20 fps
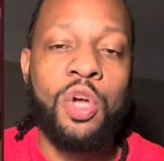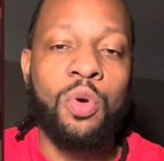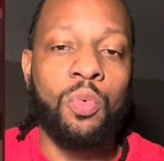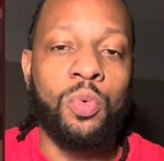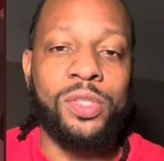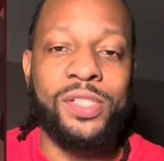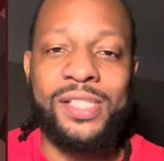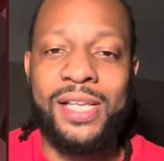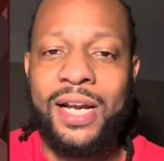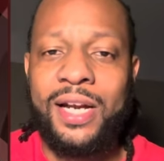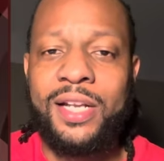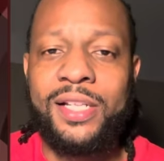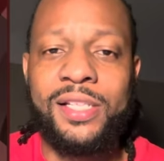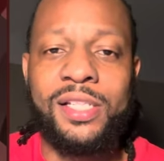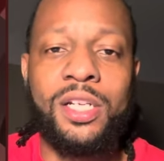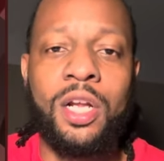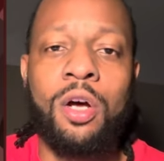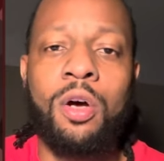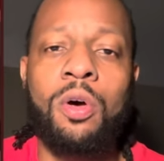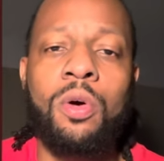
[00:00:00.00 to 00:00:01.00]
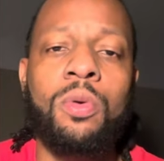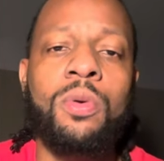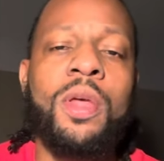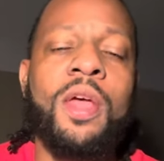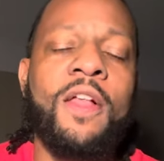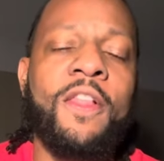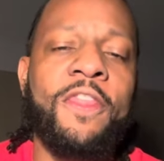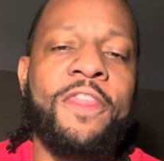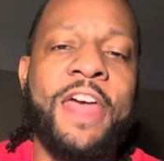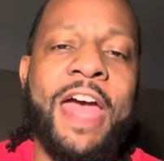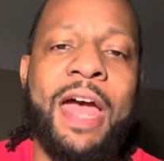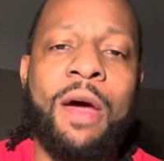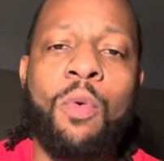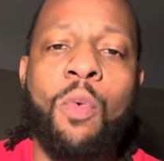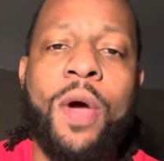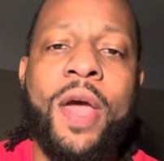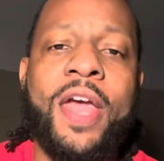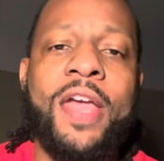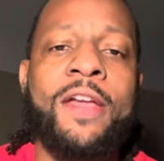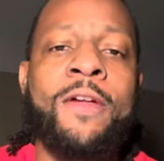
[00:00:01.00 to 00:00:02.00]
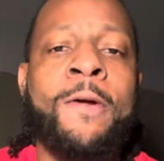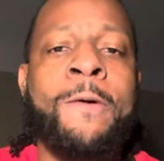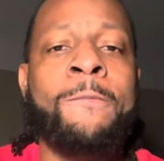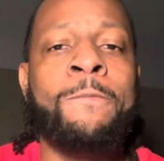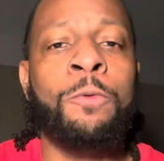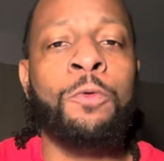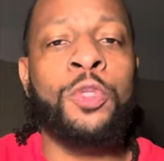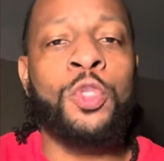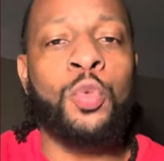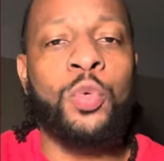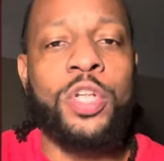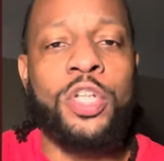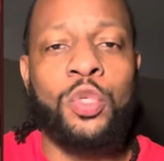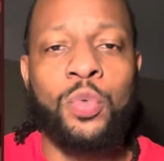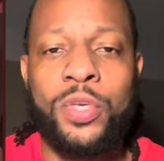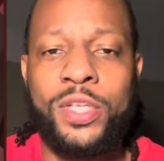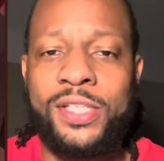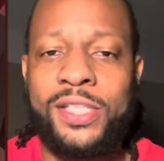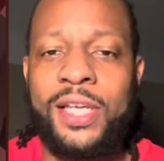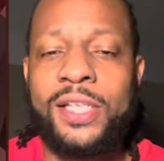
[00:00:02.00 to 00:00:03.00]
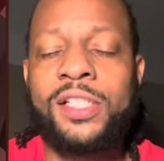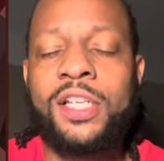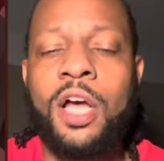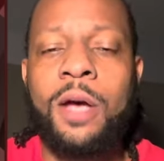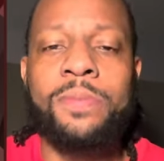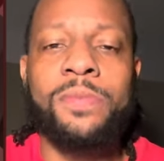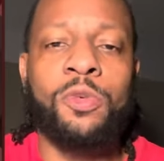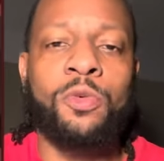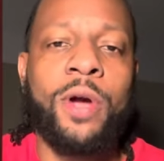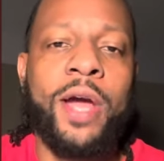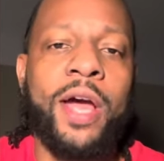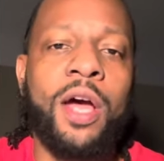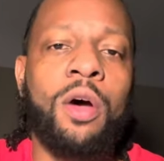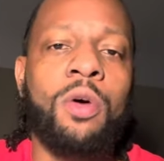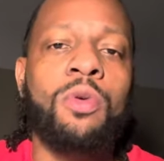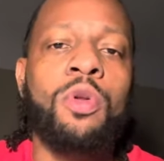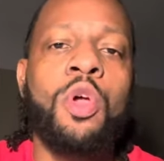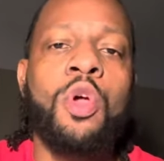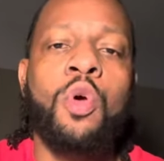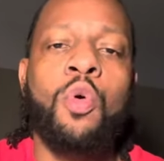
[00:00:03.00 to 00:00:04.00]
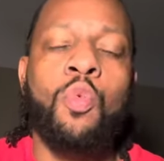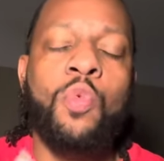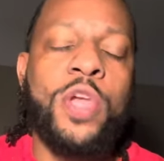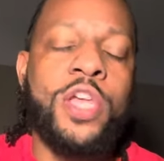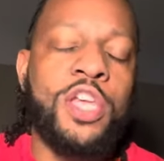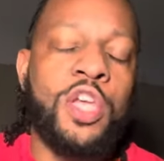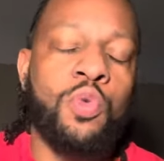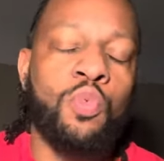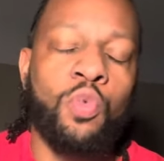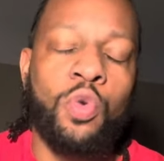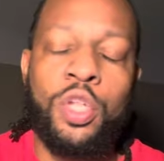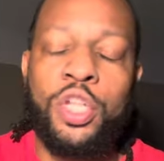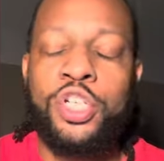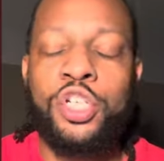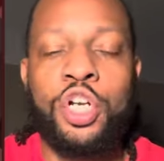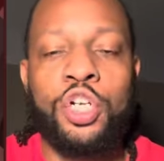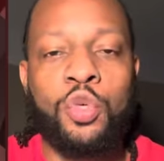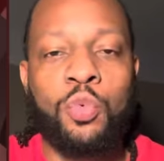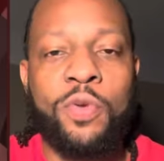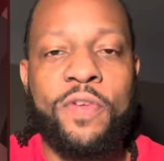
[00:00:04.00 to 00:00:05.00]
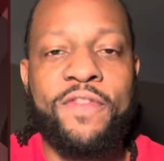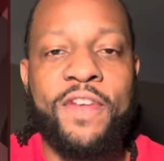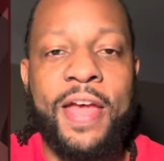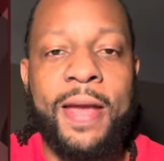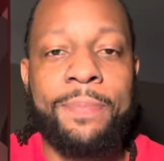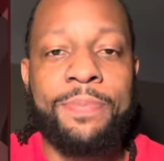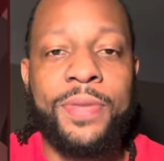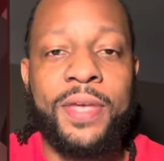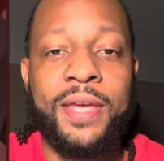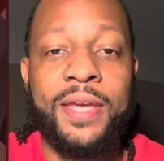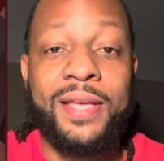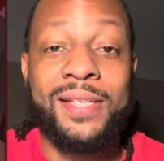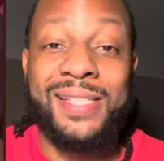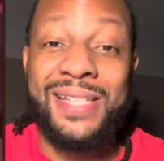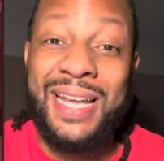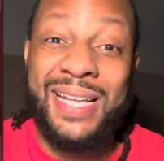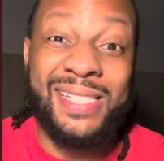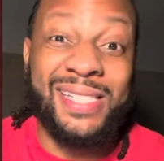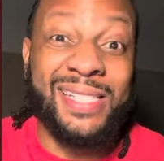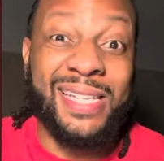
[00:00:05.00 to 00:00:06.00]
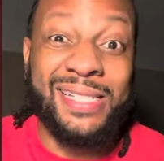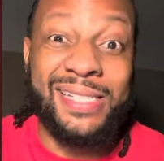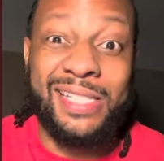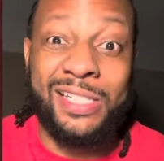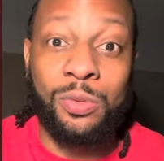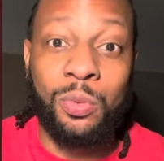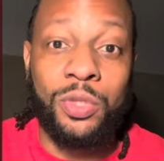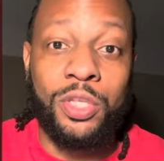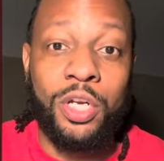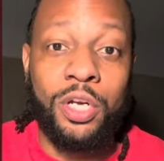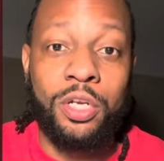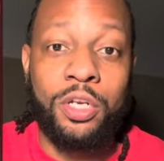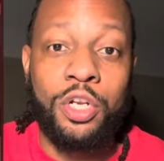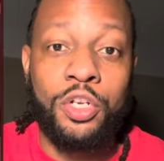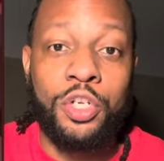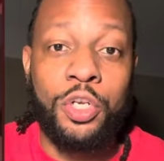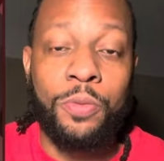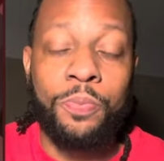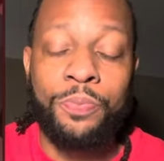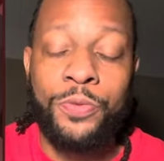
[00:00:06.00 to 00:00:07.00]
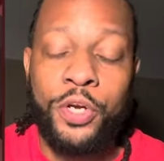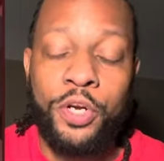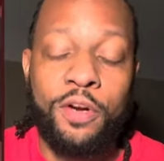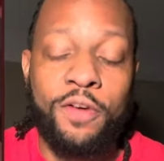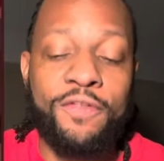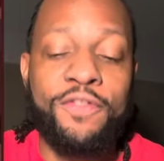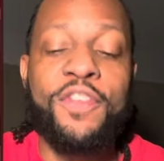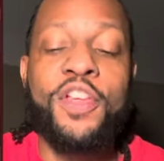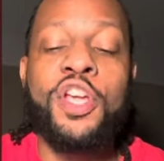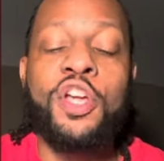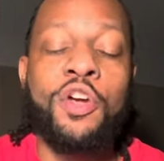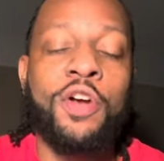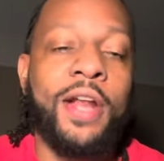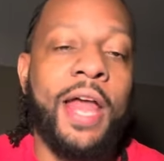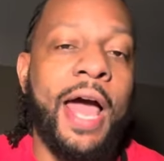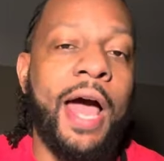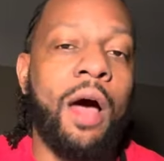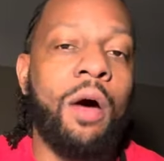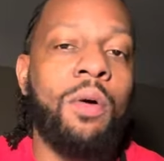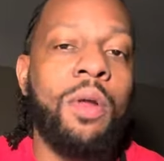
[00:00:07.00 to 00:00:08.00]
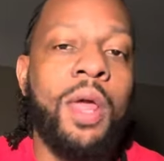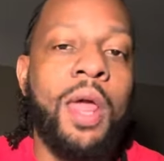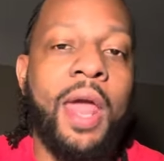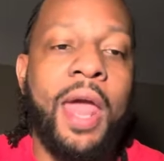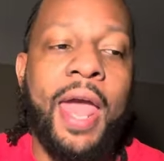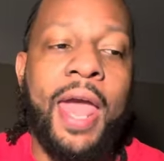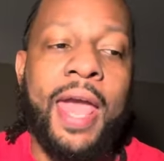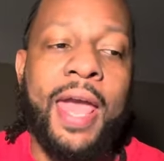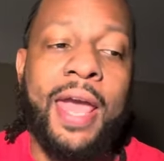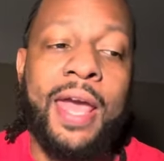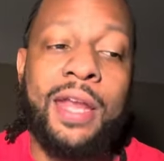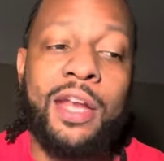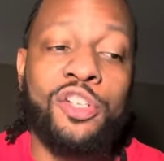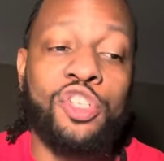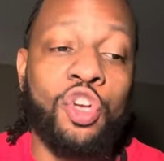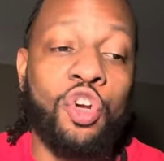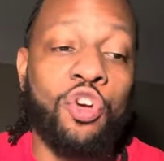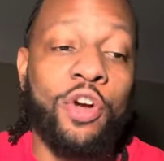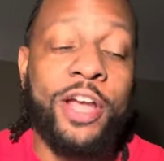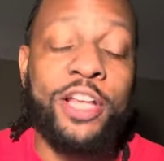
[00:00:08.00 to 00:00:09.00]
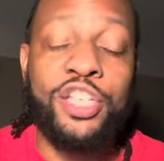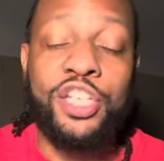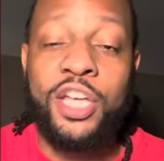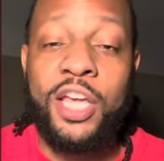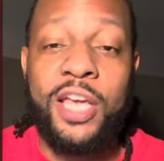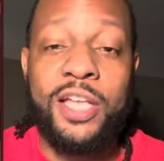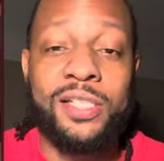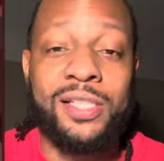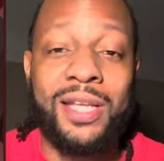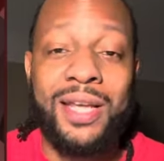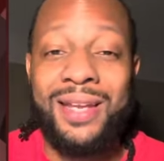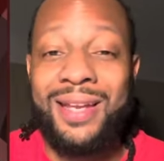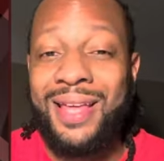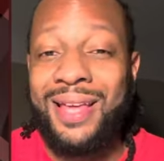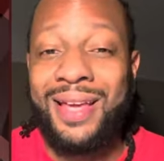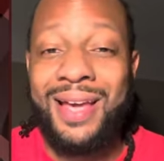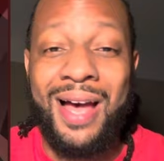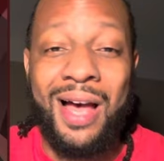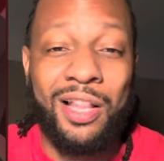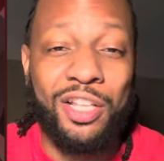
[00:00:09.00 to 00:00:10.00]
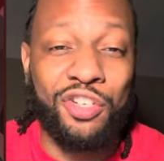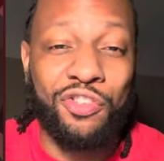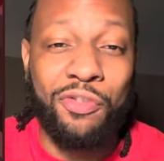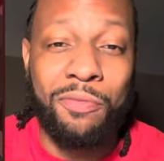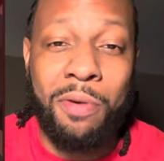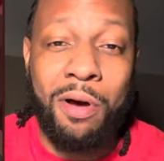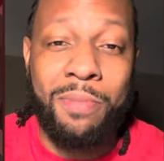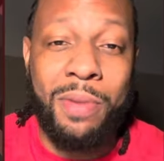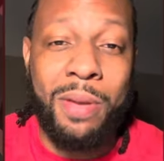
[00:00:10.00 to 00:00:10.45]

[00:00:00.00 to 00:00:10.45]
We'll set it in stone. That way, when 2026 comes around, we can really start to revamp things. And I sense that's what they're going to do. They're going to figure it out, and there's a great chance that college football may